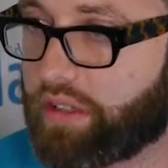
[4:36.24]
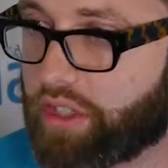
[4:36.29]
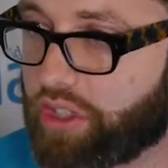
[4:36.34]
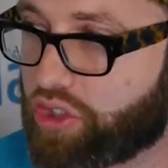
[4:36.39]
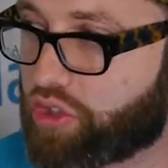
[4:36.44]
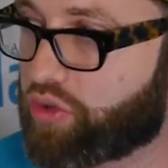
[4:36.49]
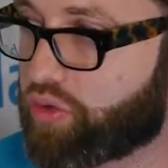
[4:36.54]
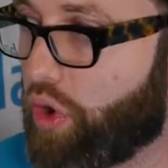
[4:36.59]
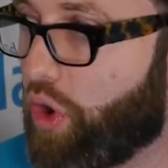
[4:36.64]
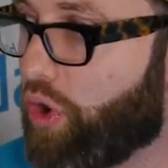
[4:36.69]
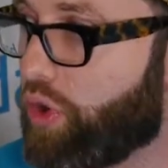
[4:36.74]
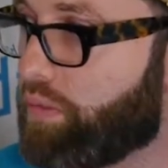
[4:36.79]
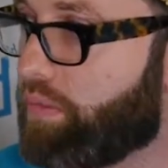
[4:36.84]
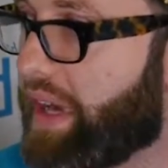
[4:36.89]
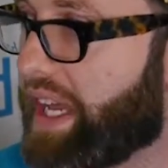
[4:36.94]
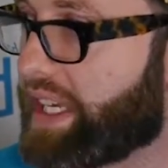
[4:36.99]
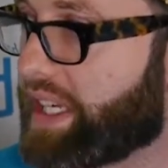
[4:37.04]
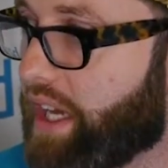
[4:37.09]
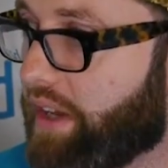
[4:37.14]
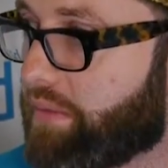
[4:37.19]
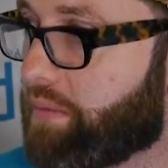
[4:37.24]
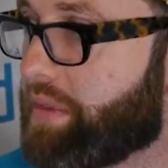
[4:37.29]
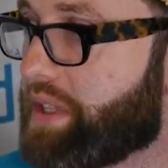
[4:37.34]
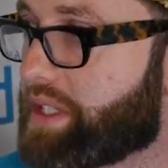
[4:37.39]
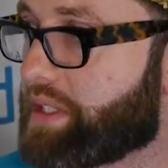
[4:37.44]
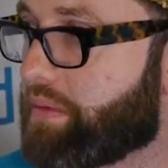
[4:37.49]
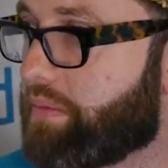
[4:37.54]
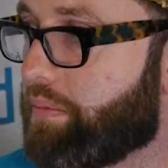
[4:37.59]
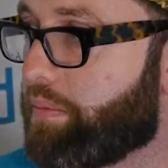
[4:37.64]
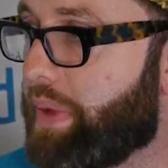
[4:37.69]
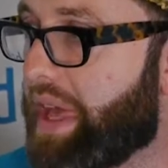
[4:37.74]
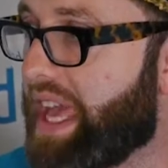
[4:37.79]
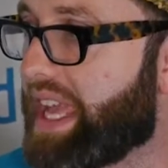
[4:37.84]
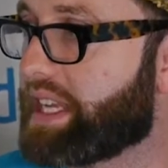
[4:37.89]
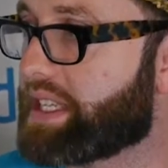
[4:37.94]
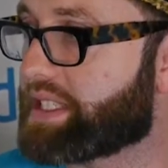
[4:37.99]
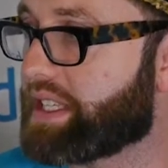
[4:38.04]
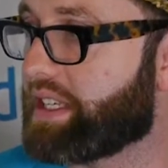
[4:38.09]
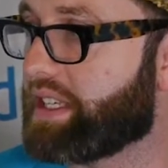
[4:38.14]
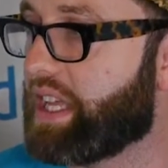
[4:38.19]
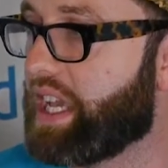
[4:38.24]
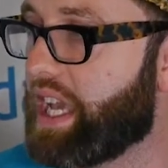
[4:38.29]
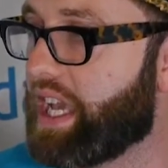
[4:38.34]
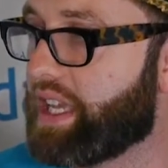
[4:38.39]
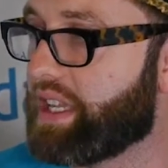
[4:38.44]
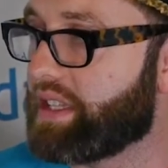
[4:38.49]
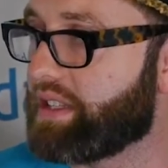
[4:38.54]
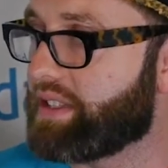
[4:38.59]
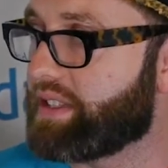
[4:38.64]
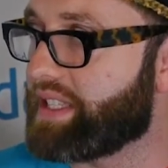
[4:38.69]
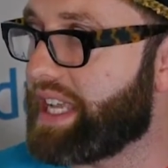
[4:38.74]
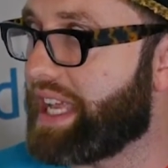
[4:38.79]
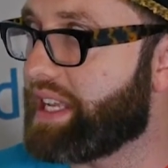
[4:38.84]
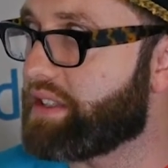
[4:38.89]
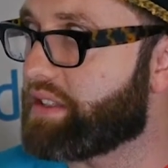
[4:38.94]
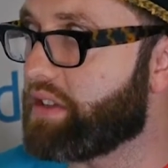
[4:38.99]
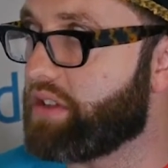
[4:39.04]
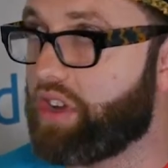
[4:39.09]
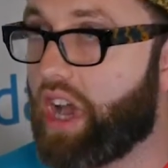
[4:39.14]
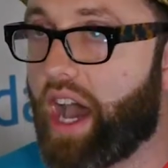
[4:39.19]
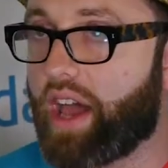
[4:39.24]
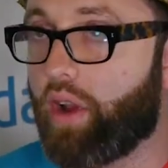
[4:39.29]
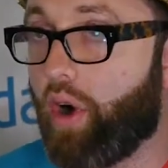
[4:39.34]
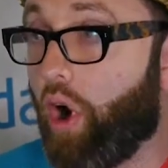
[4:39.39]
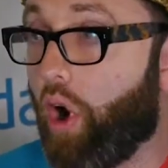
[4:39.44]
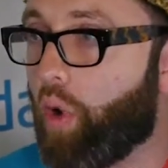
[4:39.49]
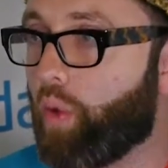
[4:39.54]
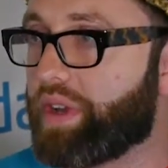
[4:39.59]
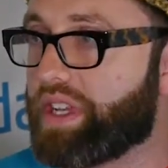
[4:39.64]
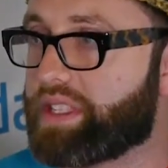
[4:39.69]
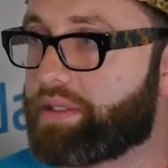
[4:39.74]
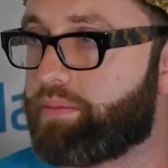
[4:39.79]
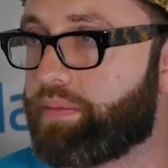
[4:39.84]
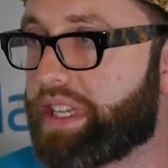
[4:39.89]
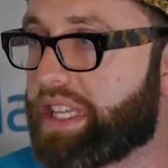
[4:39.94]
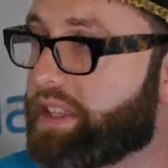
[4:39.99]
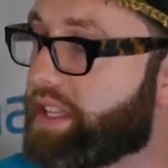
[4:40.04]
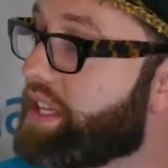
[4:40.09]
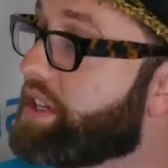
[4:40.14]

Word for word: controlled by governments and banks and tend to not always be in the